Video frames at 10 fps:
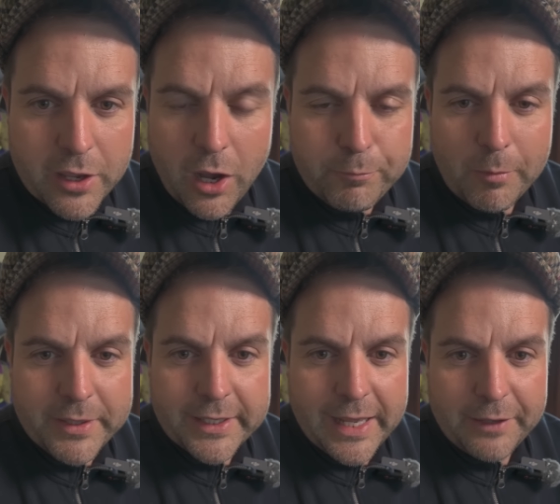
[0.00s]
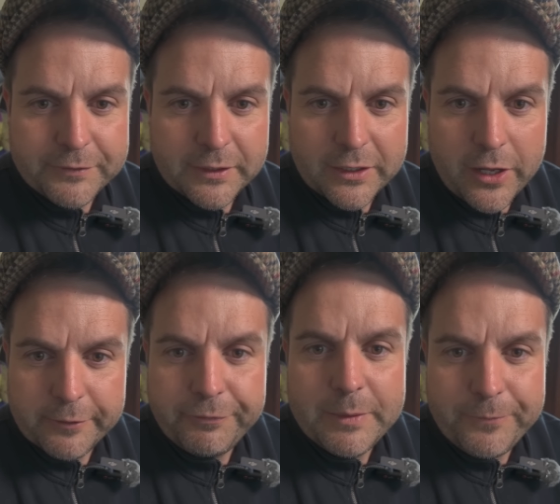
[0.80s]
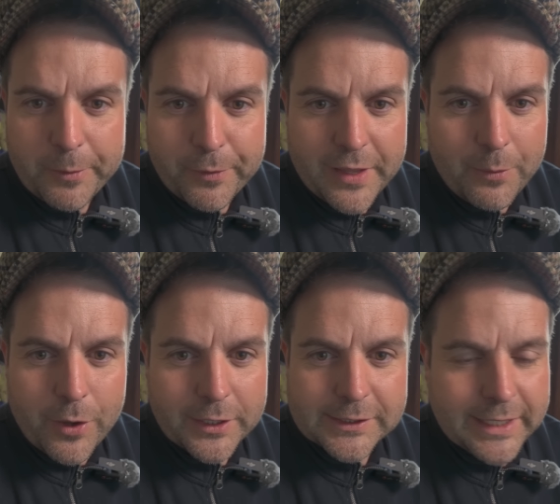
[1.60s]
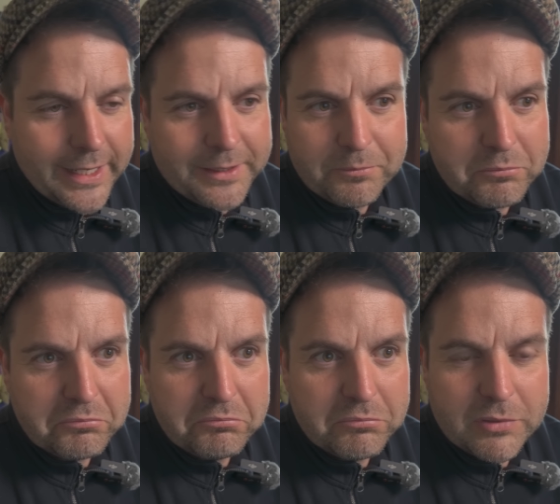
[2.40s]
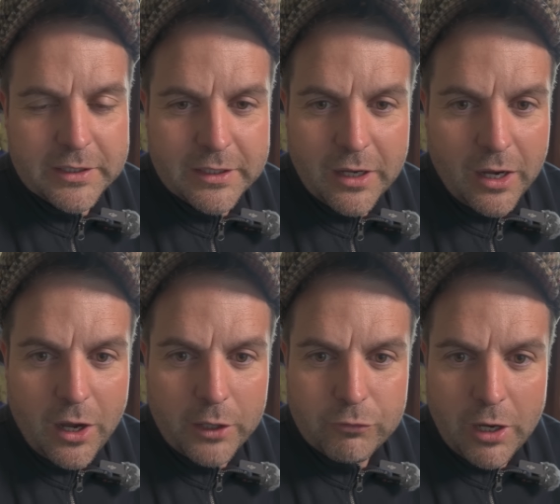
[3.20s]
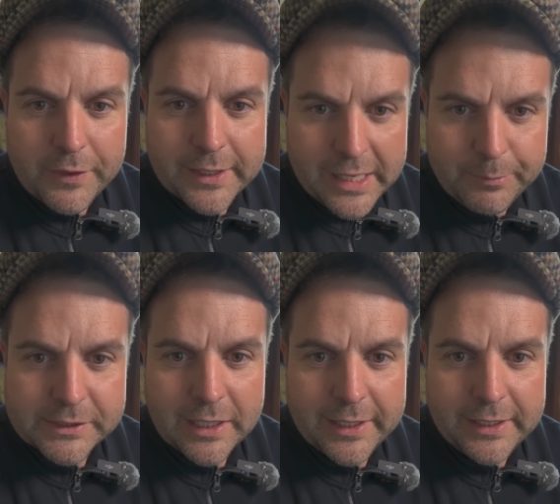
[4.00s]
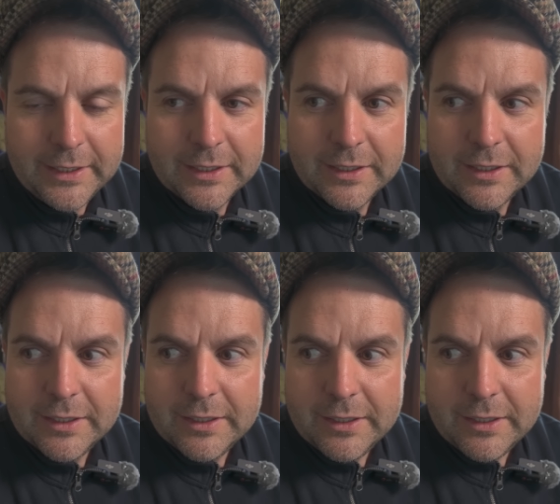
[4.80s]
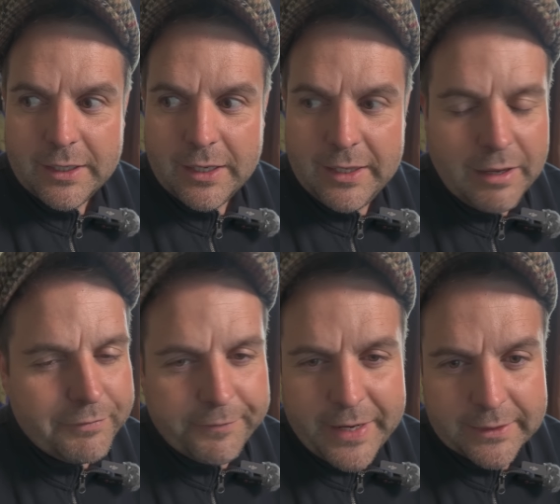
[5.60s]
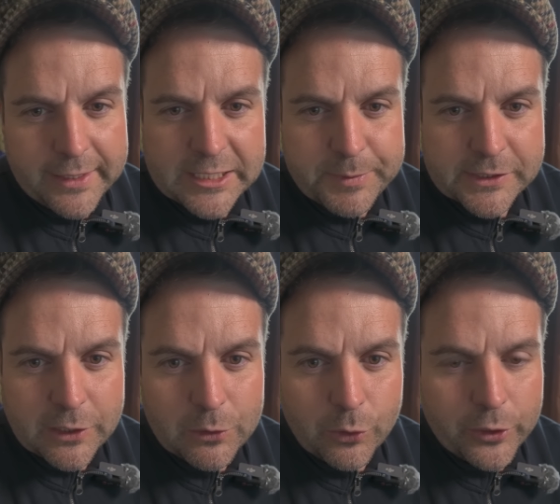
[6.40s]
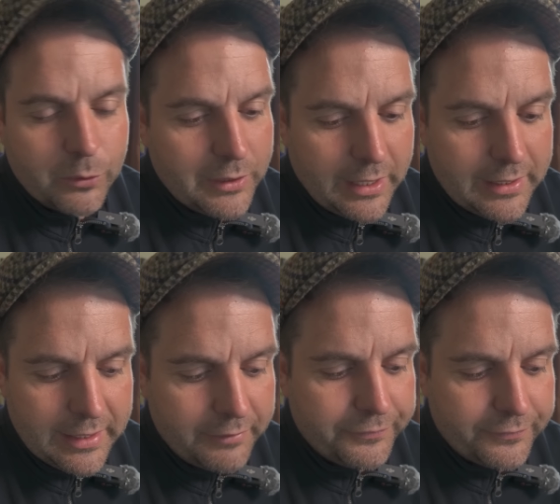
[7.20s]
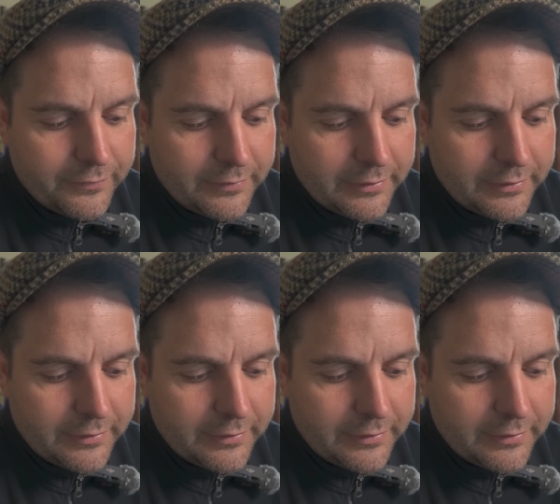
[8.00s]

I'm probably going to have to kind of flip flop on that one and say, I'd rather keep Sonny. Love the fact that he's been so loyal. Lo- love